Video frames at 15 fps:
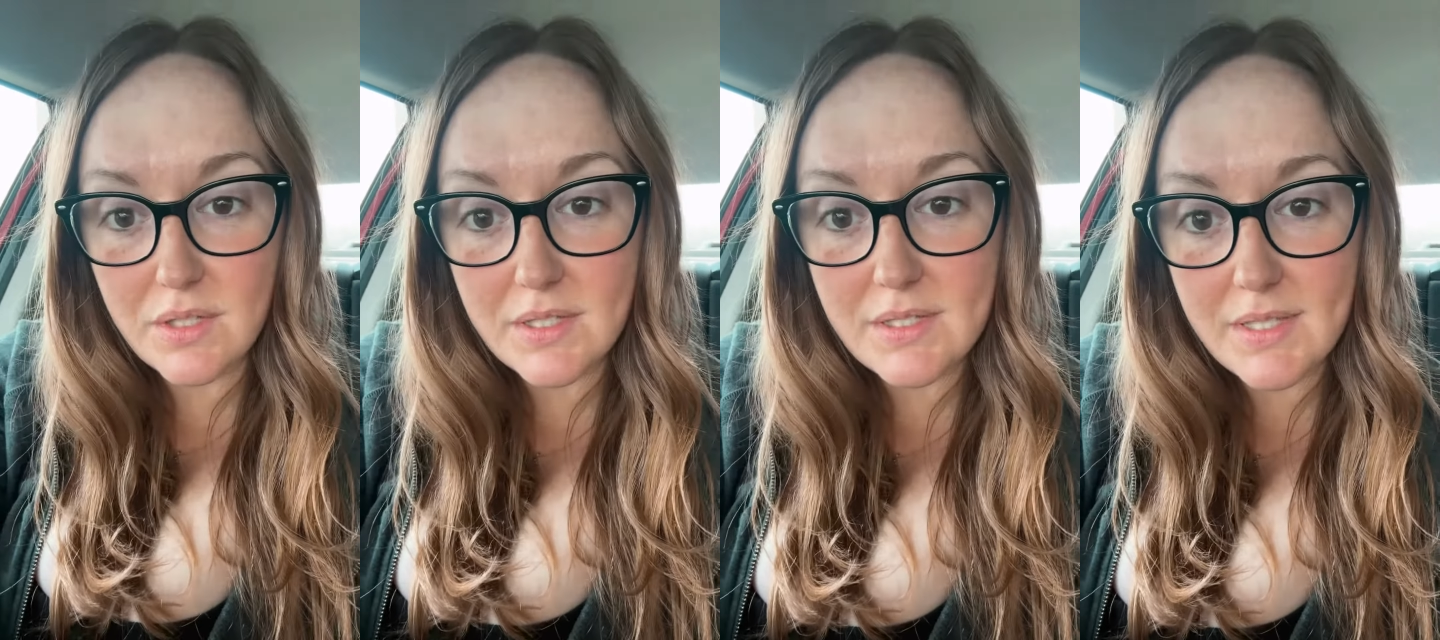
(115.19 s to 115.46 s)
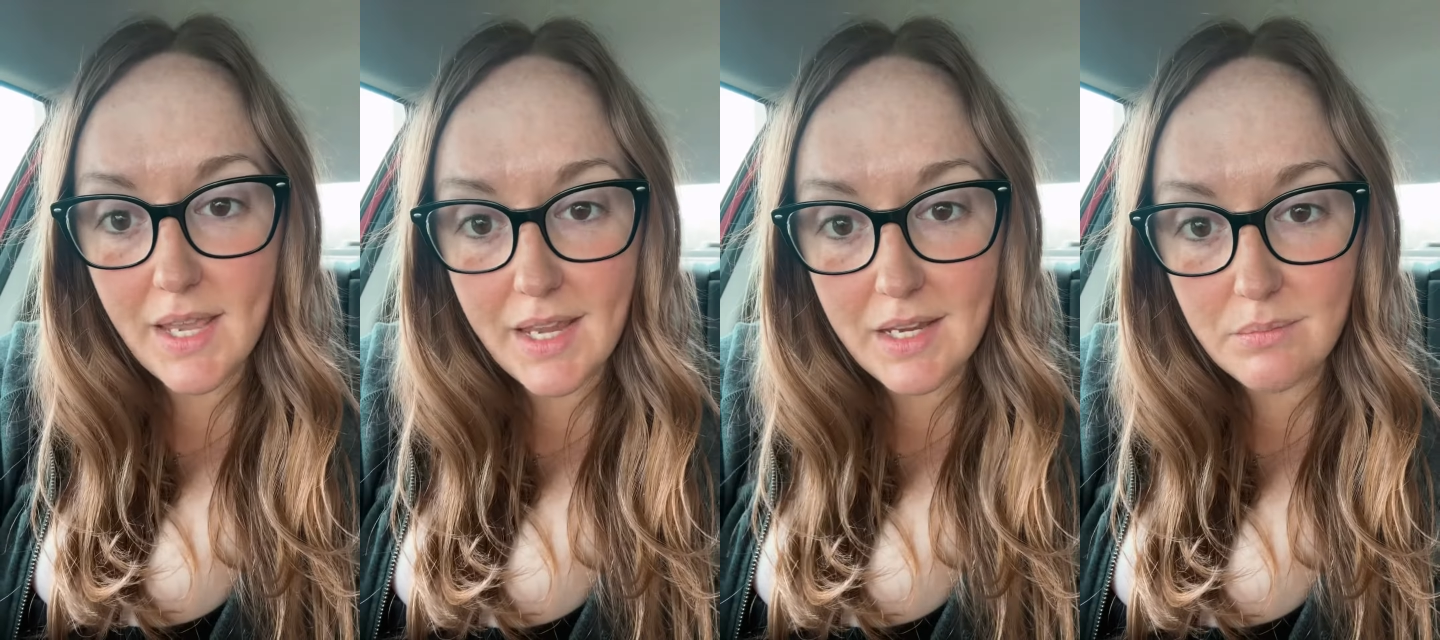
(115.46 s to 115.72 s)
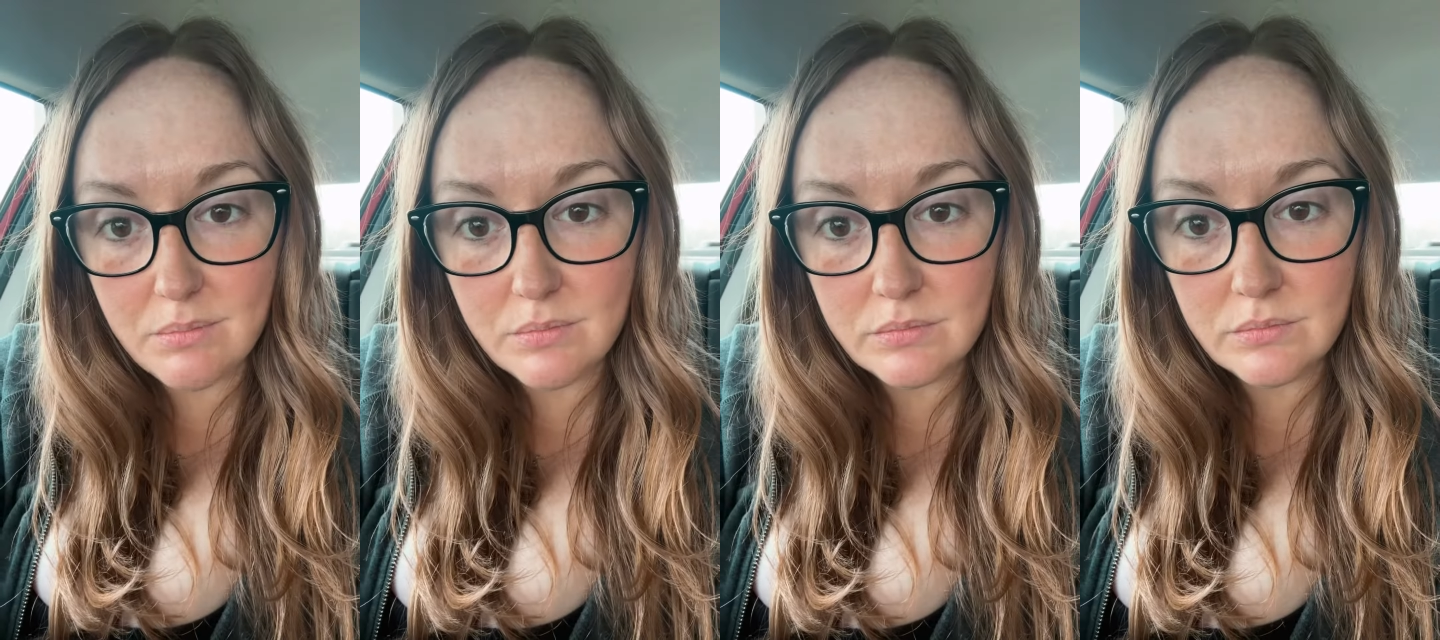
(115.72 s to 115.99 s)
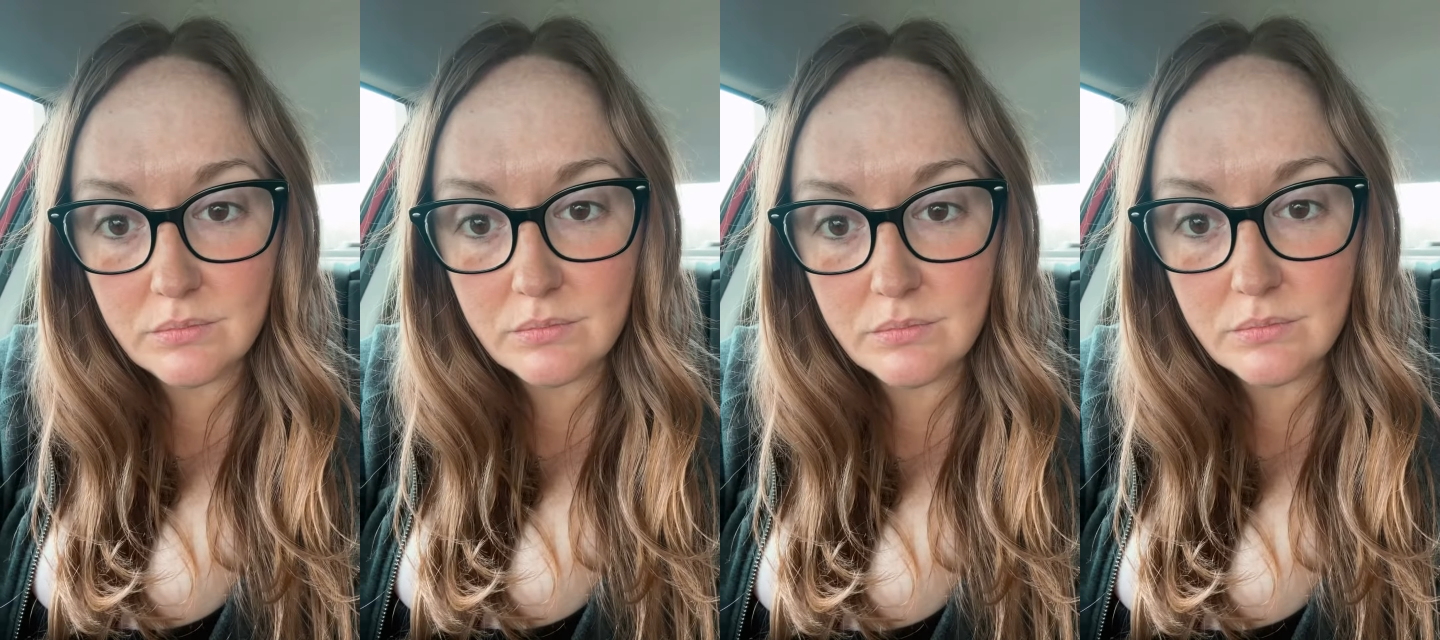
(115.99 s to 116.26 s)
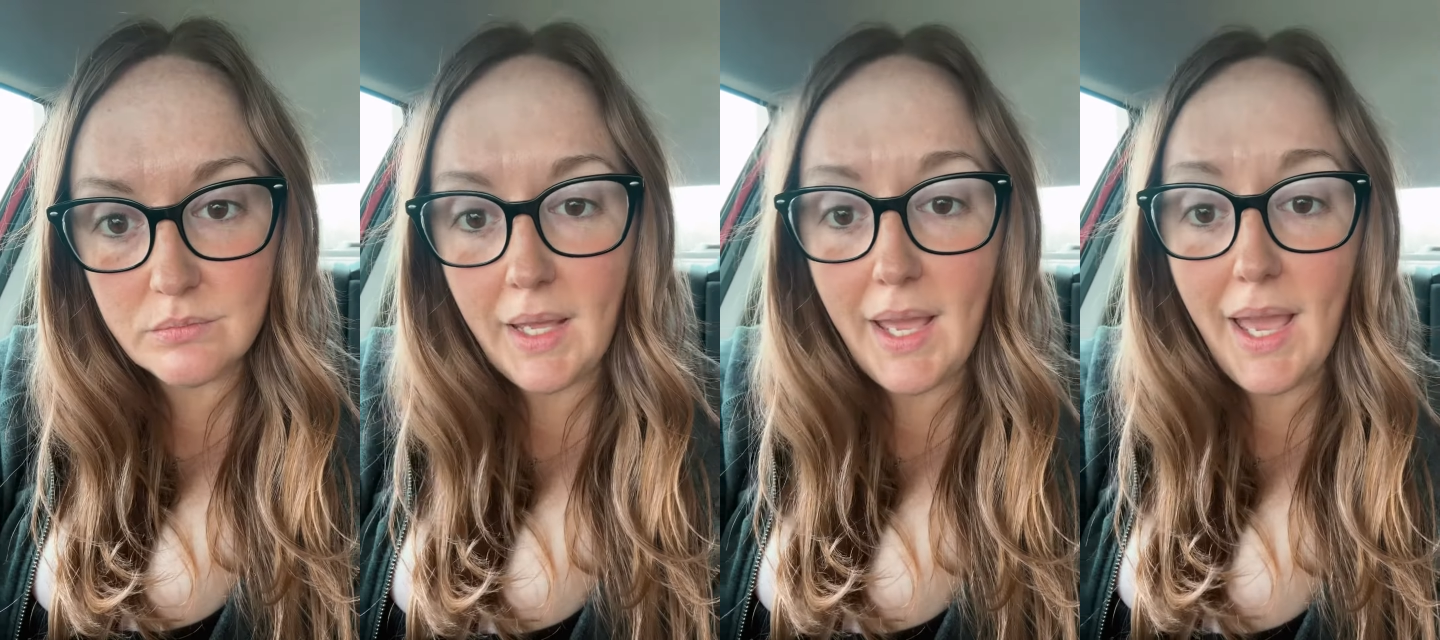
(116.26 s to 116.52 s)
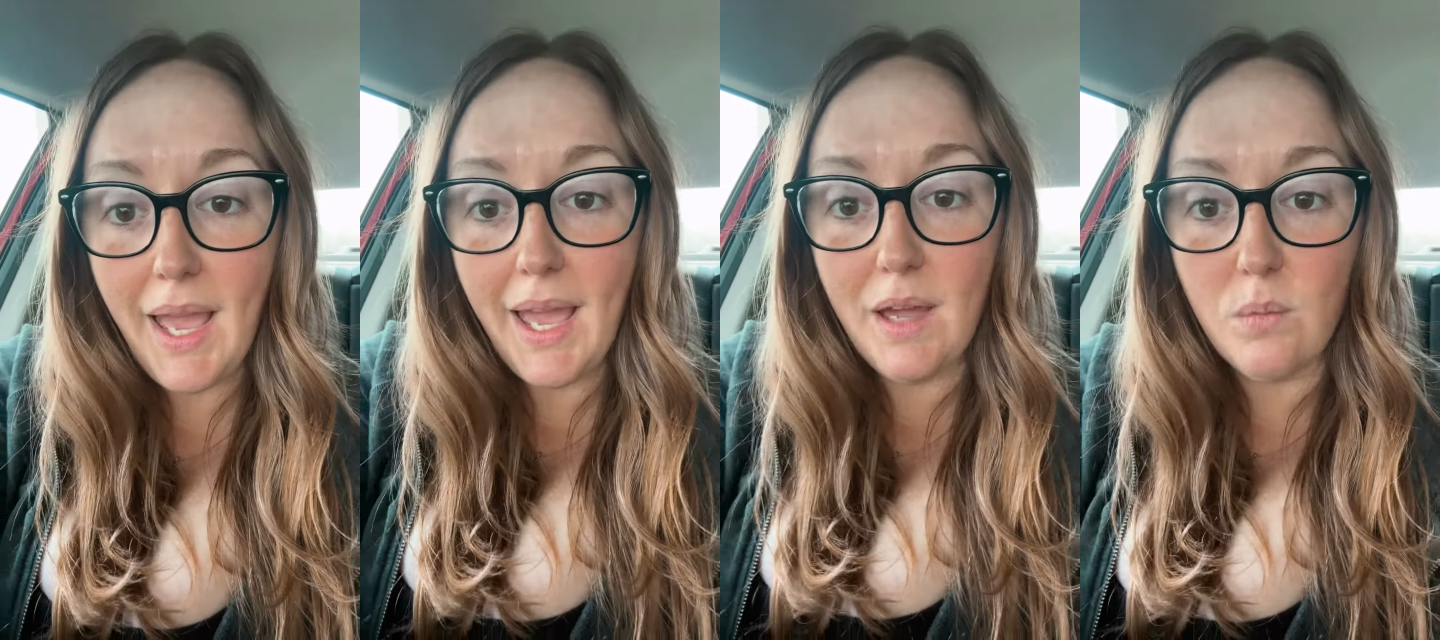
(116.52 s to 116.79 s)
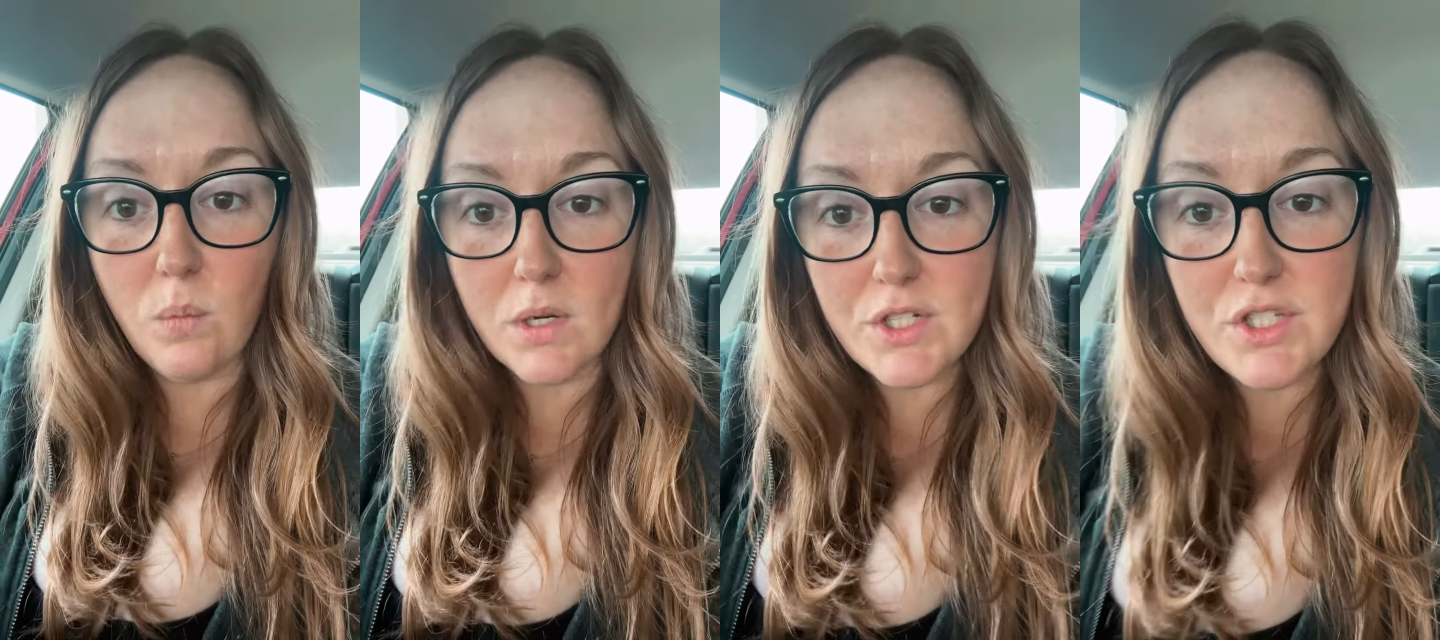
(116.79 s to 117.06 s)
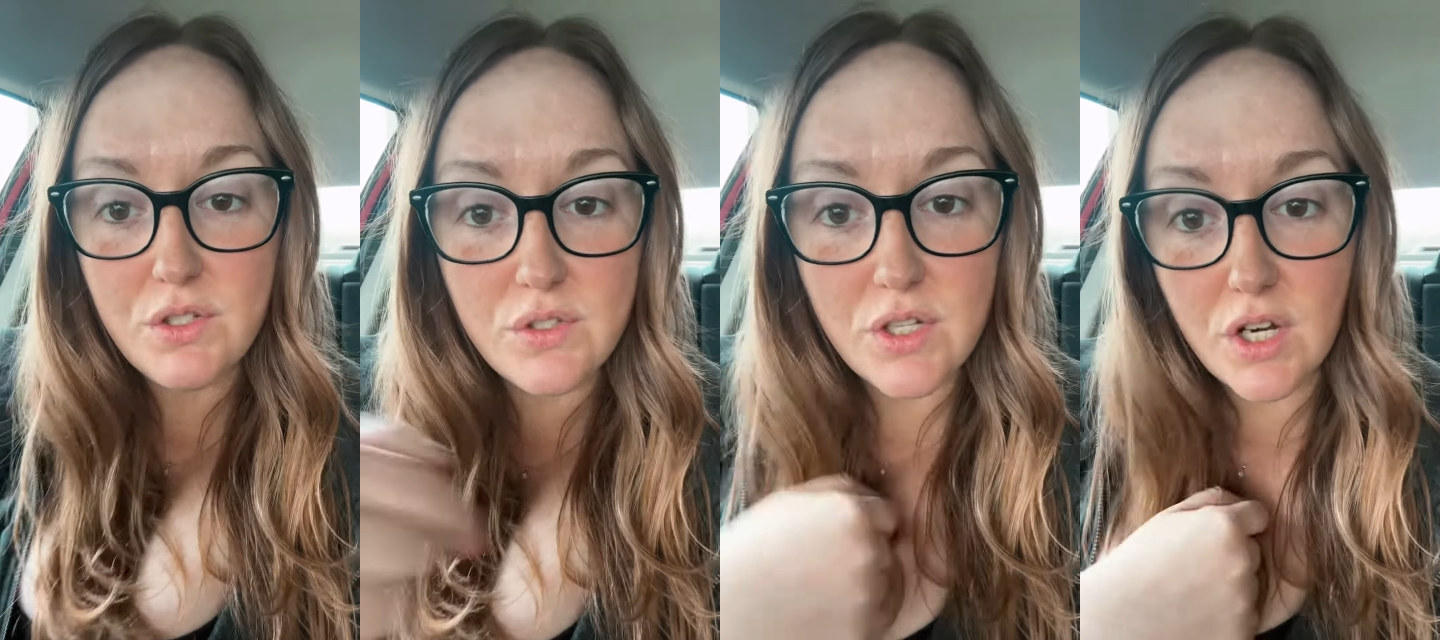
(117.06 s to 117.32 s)
And once you start doing it for
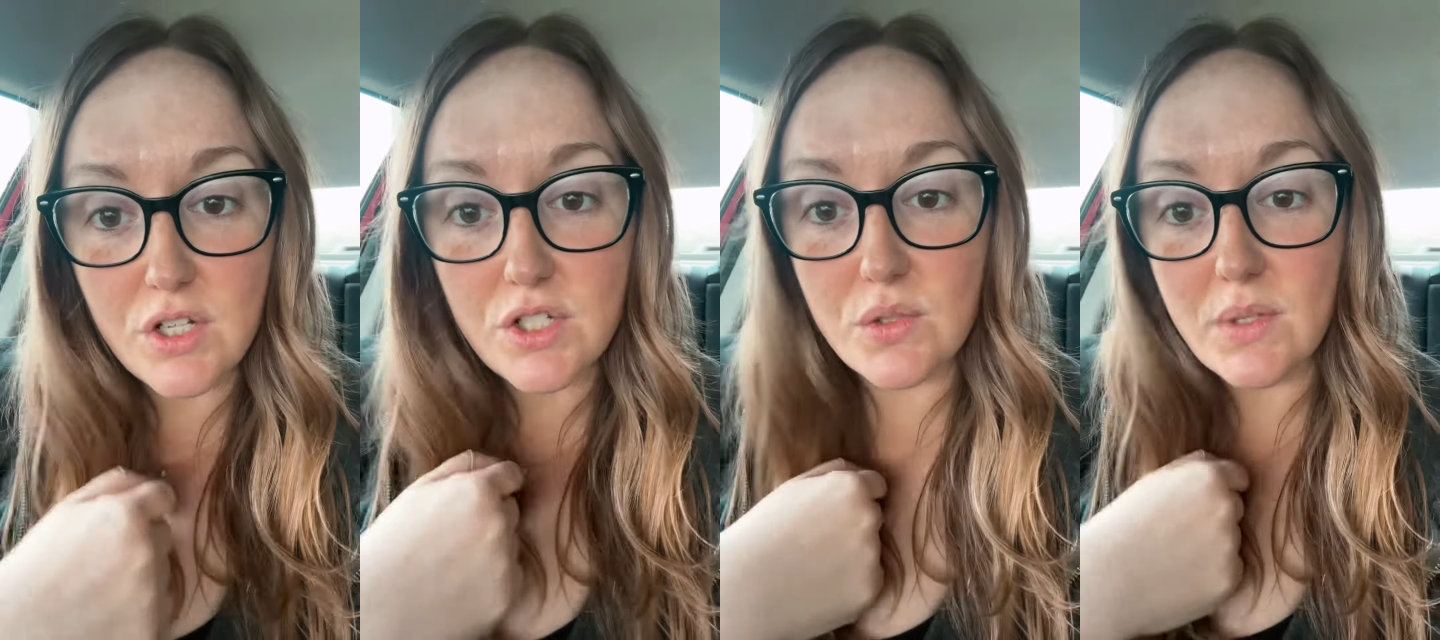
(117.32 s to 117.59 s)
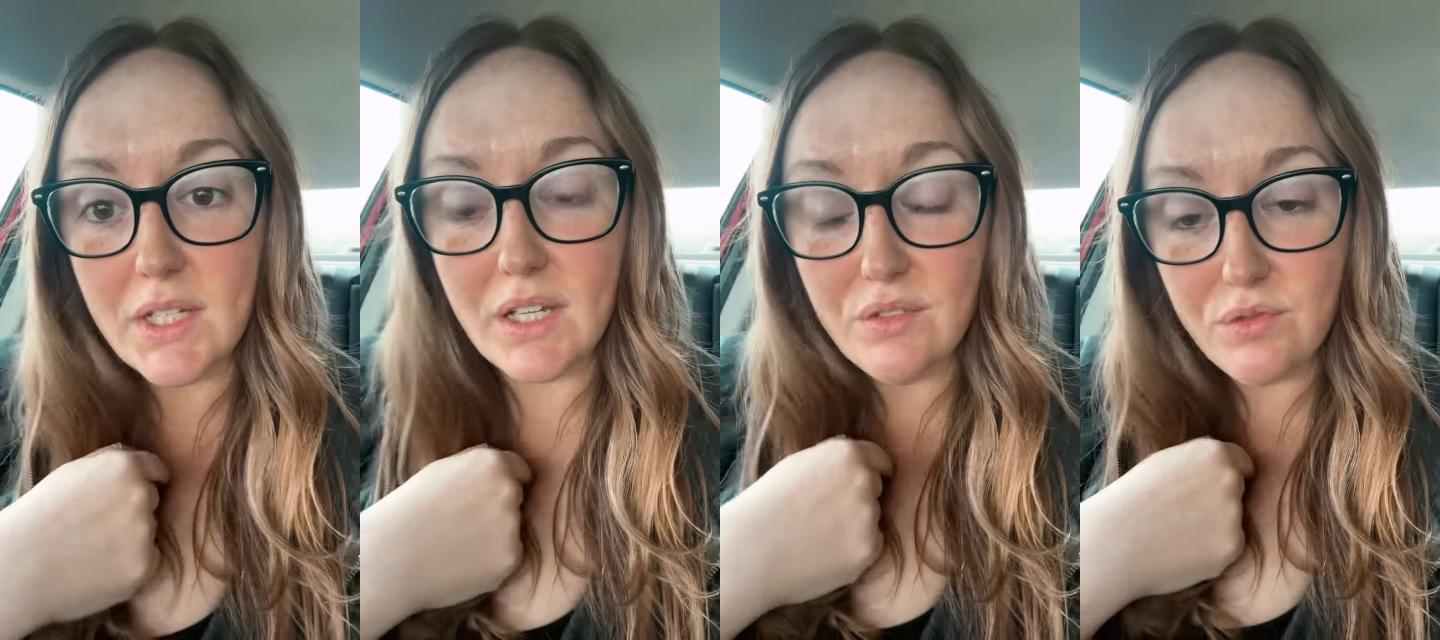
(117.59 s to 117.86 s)
yourself,